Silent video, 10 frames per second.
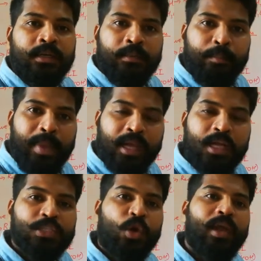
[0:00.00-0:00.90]
make
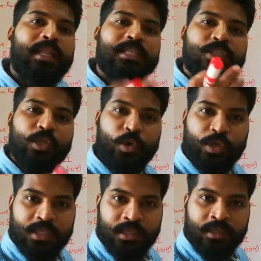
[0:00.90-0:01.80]
a soil
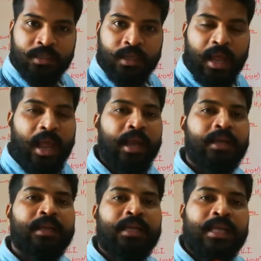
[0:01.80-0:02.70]
solution
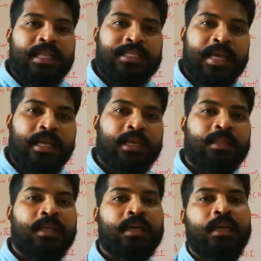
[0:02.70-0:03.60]
and check
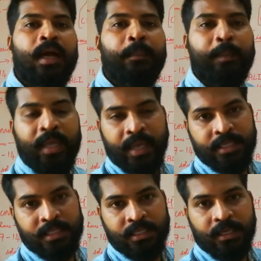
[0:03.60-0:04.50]
the
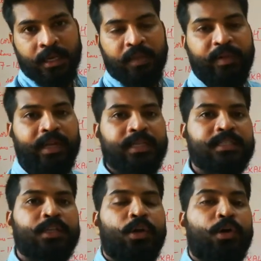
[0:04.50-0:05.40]
pH. If it
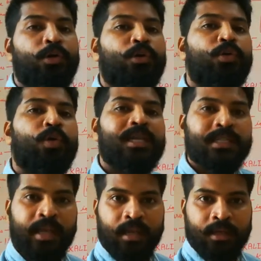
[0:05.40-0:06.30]
is too
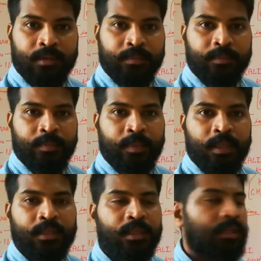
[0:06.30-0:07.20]
acidic,
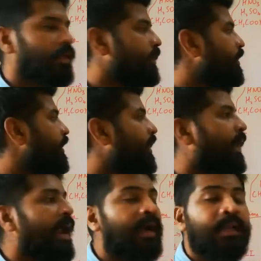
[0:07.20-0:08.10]
he can
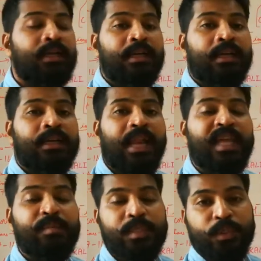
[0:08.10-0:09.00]
add
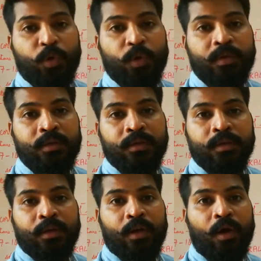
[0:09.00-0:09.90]

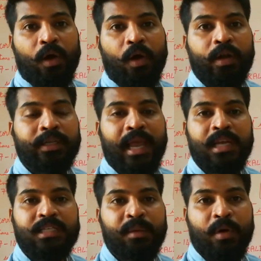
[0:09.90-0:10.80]
limestone or
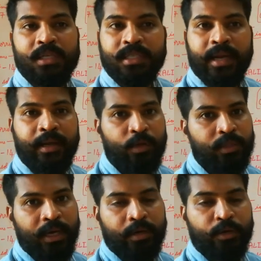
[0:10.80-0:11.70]
calcium oxide to
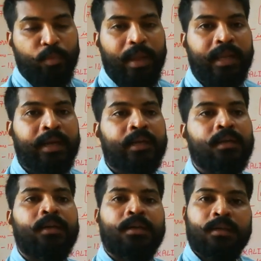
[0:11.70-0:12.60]
that to make
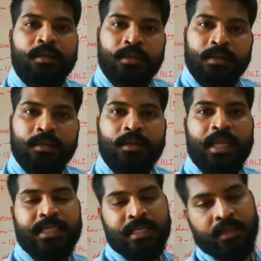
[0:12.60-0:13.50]
it
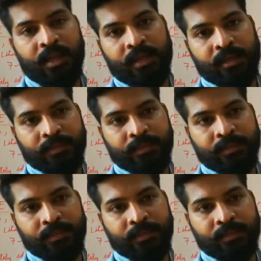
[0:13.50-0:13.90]
less acidic.